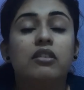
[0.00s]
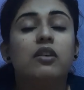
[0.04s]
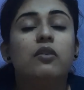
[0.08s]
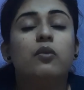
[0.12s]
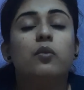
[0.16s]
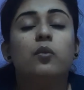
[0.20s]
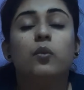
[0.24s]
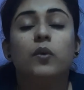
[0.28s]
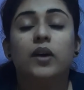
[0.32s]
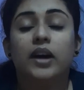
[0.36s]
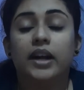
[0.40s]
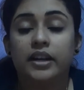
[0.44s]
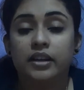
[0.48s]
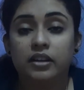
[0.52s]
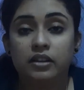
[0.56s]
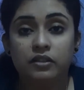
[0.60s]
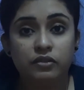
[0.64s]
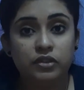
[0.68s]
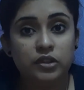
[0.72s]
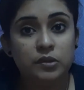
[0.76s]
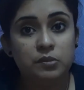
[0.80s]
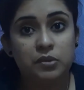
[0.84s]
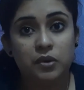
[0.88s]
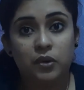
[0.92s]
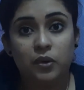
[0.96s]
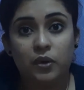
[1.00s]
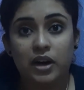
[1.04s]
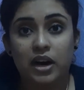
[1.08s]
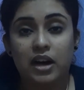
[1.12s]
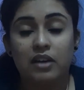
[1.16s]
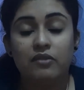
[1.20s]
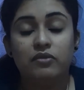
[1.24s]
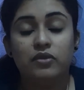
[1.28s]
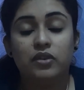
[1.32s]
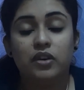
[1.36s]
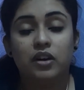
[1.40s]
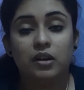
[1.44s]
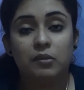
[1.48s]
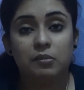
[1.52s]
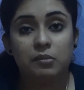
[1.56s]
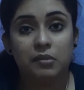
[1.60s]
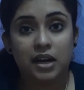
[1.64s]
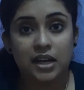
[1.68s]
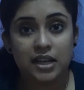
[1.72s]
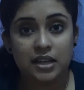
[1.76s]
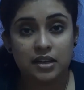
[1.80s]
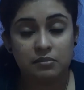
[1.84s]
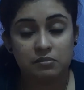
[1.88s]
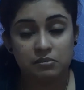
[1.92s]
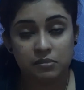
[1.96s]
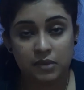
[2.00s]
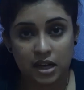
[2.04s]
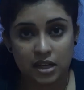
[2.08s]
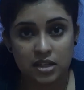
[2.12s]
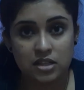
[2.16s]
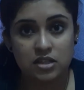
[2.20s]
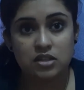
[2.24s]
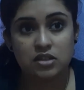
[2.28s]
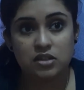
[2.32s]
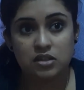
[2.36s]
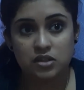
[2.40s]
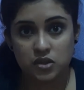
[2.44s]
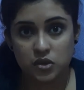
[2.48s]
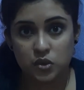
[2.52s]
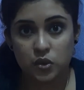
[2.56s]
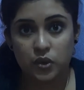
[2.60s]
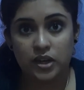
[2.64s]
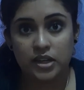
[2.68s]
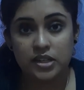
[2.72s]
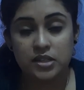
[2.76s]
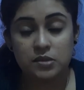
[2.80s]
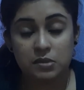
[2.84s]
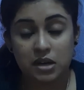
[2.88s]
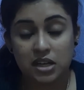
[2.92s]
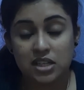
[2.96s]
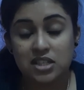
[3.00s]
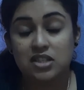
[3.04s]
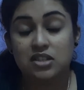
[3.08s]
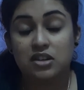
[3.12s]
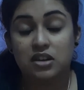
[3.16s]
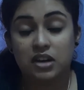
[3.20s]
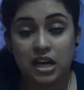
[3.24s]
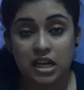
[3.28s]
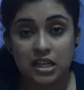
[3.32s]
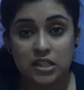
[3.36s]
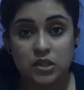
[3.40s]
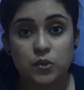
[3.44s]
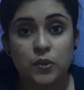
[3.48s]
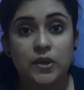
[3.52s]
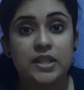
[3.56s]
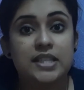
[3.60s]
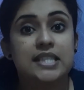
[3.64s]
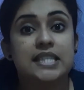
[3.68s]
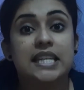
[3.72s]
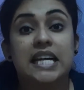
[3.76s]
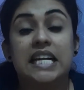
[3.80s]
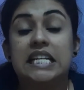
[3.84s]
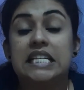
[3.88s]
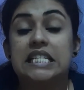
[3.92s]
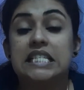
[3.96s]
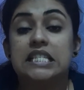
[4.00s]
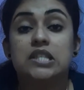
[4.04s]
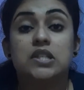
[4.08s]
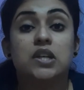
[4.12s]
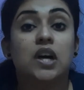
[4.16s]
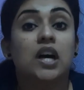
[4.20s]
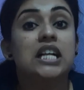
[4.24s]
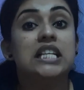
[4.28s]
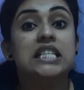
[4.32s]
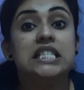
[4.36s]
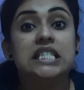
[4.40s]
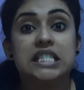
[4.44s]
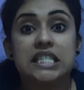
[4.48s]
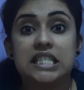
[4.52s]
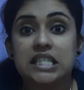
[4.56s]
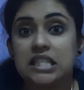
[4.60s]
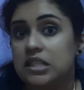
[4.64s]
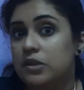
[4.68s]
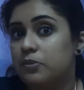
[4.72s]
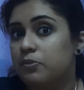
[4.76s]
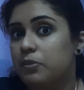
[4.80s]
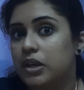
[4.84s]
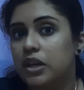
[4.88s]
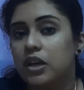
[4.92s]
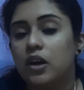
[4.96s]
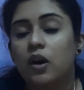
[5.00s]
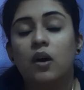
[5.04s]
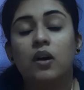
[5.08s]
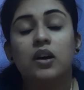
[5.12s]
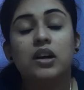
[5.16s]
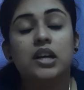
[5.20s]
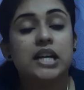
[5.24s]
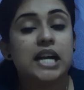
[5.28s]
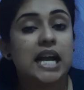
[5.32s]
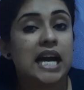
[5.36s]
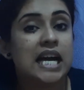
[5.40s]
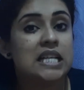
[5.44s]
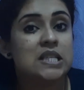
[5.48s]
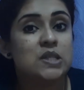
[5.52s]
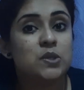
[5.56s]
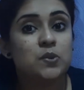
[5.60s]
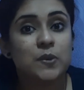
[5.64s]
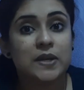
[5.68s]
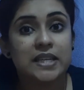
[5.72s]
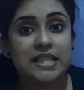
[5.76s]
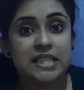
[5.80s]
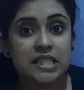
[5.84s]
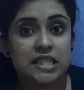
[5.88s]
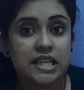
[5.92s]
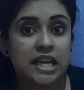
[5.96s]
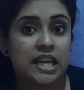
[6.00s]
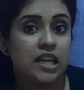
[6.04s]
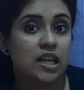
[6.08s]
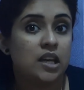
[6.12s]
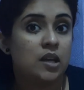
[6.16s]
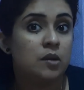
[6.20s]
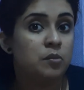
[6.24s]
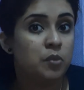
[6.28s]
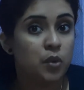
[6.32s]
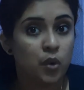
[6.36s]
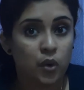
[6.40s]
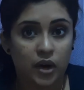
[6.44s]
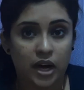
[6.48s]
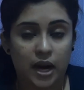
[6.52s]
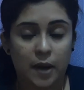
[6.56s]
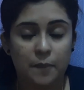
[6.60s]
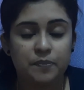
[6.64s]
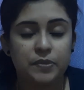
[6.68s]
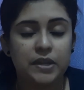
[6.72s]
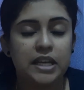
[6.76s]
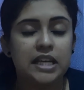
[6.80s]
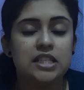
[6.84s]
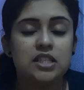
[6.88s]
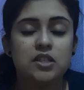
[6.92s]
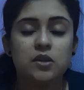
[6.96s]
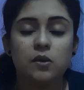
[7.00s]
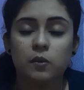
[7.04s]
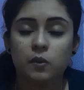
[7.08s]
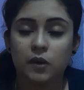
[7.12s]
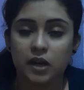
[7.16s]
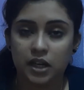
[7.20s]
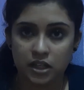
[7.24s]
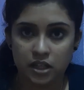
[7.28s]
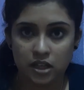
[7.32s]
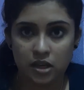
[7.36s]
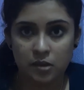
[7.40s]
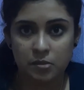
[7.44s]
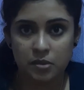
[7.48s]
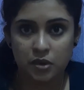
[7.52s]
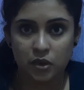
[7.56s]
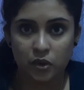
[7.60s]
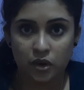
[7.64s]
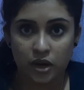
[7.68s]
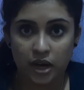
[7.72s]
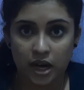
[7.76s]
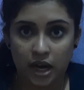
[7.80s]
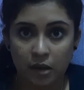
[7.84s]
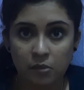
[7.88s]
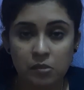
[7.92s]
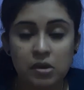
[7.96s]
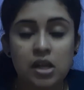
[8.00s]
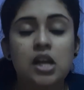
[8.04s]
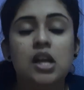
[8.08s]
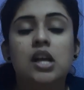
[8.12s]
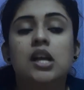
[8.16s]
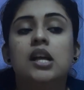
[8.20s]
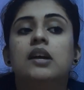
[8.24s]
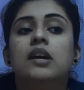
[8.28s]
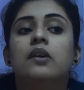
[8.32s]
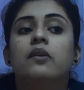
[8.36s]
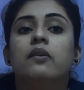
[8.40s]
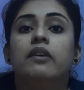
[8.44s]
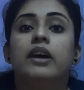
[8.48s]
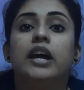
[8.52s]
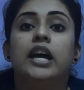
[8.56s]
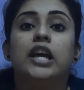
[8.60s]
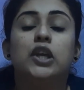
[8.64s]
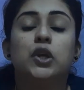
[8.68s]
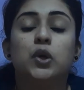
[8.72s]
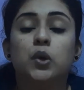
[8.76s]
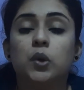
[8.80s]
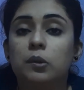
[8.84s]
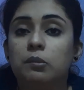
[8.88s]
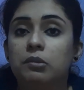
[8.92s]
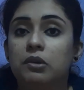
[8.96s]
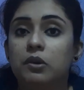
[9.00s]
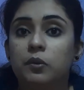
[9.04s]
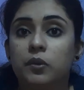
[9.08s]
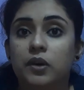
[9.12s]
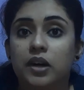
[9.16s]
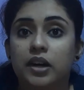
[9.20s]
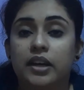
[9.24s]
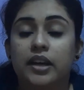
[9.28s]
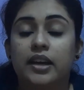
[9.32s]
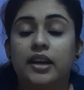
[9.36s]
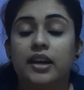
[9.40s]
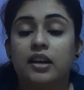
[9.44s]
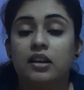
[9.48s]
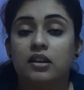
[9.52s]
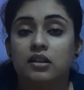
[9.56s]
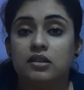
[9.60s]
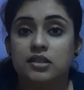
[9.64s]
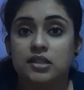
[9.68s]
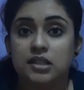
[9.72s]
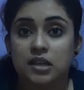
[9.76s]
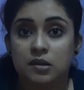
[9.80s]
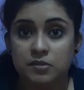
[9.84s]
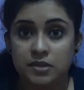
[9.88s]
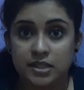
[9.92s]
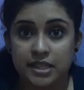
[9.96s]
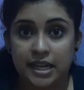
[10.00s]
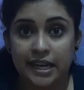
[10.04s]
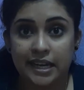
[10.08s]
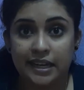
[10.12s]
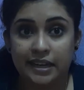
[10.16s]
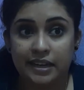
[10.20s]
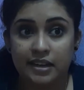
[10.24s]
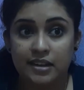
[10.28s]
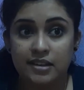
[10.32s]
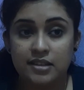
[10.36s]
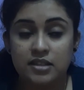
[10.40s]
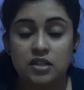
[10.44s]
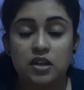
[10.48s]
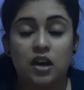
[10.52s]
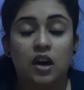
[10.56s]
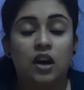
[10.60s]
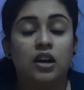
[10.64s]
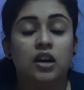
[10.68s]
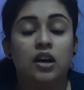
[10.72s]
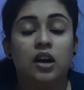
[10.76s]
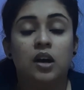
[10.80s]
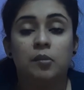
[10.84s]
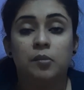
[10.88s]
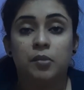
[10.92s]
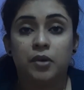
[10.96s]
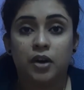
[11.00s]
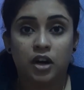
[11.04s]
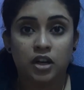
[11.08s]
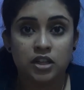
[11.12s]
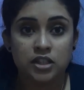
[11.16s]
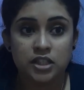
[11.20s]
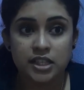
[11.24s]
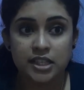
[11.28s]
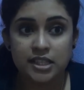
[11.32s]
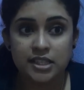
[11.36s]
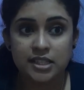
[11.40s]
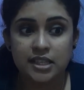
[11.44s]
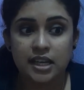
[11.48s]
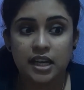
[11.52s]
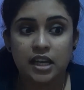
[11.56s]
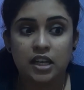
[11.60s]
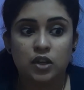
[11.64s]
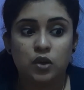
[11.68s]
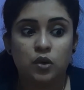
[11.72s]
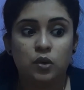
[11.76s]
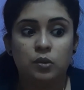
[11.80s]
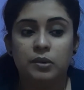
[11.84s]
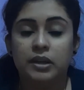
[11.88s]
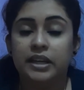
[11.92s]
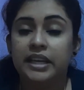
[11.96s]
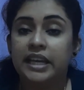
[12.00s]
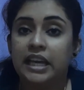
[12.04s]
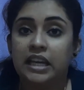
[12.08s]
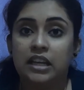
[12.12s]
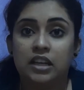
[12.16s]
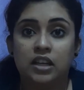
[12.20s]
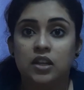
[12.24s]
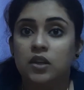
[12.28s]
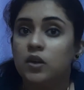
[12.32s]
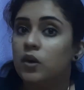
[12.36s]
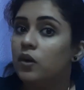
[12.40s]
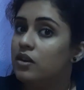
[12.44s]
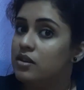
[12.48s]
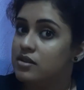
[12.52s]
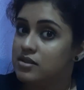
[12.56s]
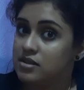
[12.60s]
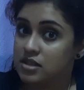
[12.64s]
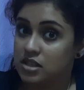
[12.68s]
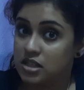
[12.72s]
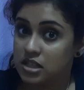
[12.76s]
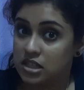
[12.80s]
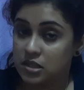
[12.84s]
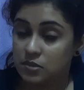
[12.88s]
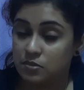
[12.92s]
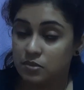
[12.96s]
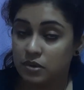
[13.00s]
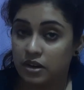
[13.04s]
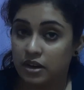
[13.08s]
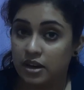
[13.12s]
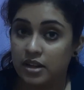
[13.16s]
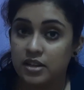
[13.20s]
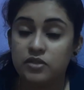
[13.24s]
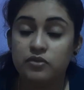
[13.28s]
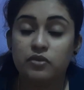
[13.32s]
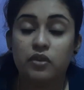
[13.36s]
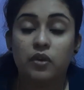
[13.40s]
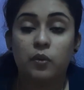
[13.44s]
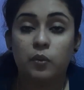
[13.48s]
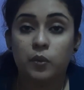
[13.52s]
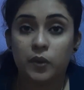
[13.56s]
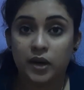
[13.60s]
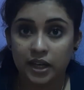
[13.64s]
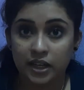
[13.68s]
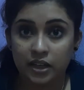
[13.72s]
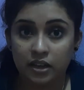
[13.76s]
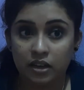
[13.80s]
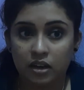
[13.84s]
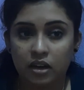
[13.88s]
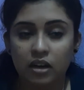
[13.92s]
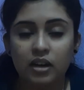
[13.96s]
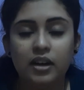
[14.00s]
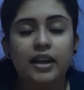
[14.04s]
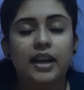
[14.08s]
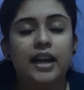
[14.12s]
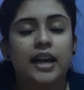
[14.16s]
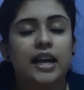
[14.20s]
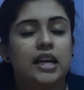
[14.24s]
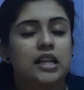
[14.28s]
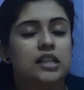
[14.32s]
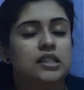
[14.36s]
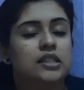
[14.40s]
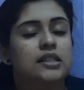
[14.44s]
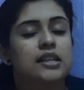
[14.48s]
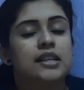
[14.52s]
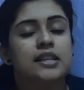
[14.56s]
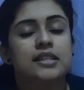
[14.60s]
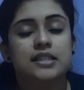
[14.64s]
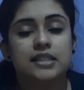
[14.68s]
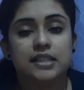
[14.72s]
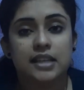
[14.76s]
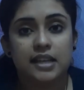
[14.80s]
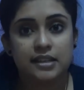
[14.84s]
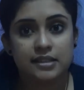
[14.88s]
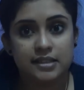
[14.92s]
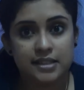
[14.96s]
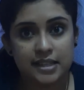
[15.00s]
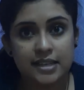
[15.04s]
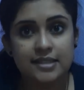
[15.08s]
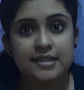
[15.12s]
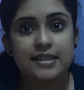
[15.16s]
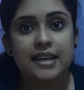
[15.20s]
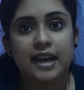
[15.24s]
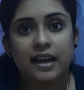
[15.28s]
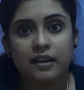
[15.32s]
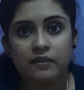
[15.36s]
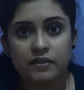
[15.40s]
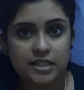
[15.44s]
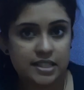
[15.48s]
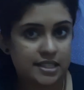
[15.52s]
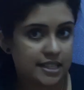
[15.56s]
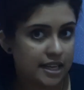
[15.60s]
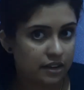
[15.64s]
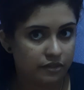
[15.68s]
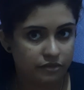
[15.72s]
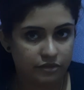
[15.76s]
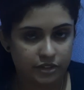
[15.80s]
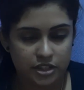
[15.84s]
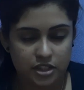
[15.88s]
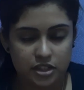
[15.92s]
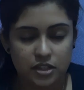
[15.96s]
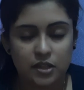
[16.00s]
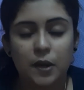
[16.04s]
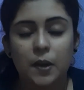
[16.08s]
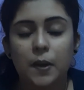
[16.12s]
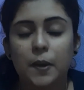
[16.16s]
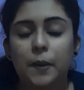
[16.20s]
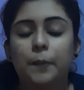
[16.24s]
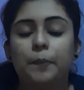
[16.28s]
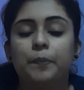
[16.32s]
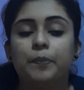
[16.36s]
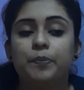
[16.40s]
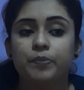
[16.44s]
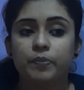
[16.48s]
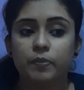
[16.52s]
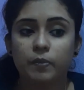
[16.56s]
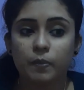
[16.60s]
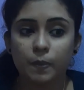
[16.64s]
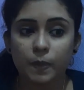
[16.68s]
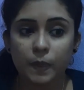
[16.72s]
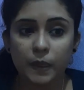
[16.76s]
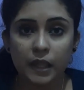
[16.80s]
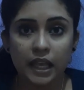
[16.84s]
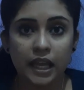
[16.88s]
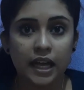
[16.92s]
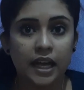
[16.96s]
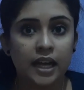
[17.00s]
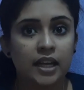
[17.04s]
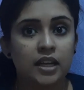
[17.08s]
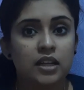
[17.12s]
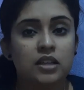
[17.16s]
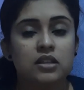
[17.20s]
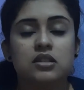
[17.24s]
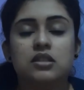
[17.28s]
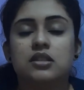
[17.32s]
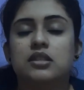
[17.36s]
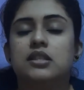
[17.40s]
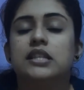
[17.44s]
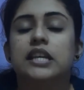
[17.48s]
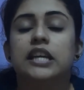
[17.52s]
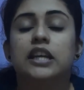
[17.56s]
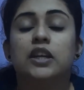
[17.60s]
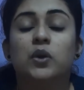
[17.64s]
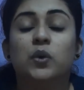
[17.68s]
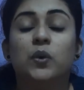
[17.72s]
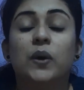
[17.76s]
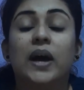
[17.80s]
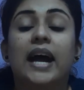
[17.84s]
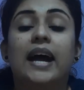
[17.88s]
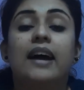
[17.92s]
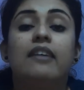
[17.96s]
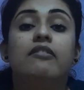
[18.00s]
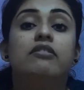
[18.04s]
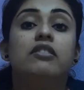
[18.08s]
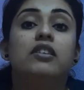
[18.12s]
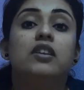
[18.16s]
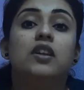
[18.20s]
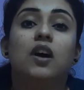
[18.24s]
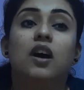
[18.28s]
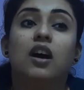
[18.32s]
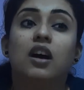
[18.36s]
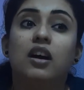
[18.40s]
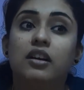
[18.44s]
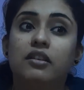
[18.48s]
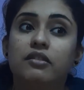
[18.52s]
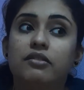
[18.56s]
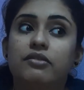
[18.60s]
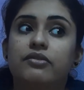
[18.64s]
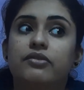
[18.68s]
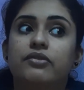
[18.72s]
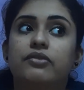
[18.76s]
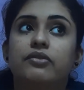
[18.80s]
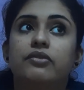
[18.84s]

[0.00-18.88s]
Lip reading: a wonderful program for master students, master graduates, that is called GTP or Graduate Training Program. It's a one-year program where you will be working under some scientist on a project and you will be gaining your research experience for 1 year, and it does have a stipend. And they do have a lot of